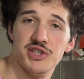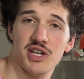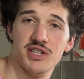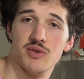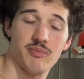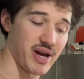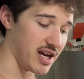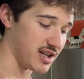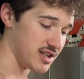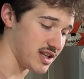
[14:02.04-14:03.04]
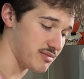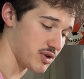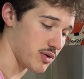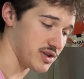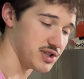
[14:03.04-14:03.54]
into a pan, and then I'm
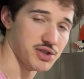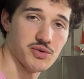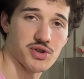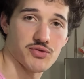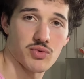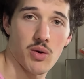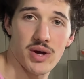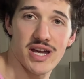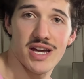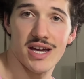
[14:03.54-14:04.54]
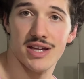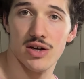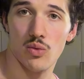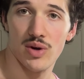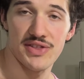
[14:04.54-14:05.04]
going to throw it in
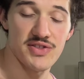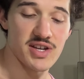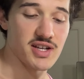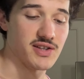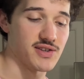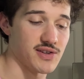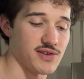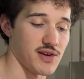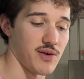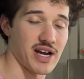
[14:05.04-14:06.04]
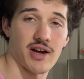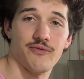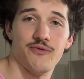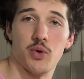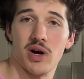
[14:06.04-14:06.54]
with these. So I
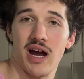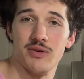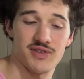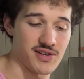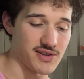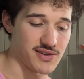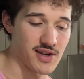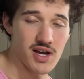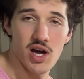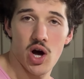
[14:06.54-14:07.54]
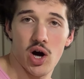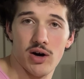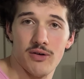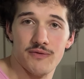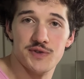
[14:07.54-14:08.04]
got 4 ounces
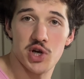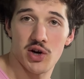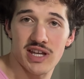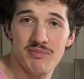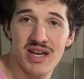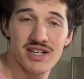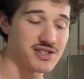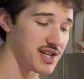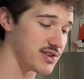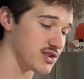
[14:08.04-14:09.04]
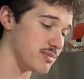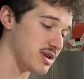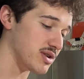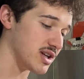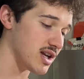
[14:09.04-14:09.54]
of turkey meat
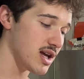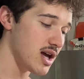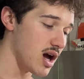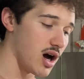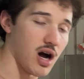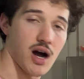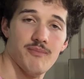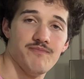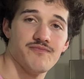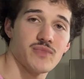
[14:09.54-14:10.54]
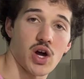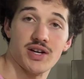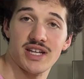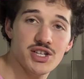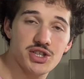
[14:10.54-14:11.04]
distributed on
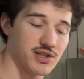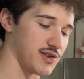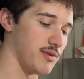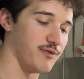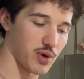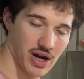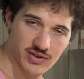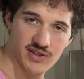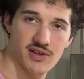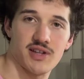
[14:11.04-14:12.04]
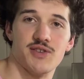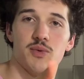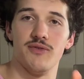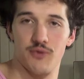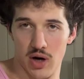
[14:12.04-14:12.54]
each. So 4 ounces on this
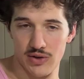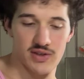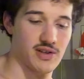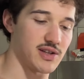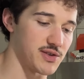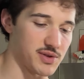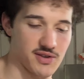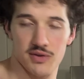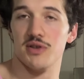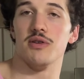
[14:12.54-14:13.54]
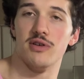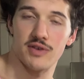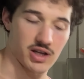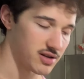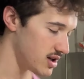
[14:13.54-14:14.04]
one, 4 ounces on this one. So a total of 8.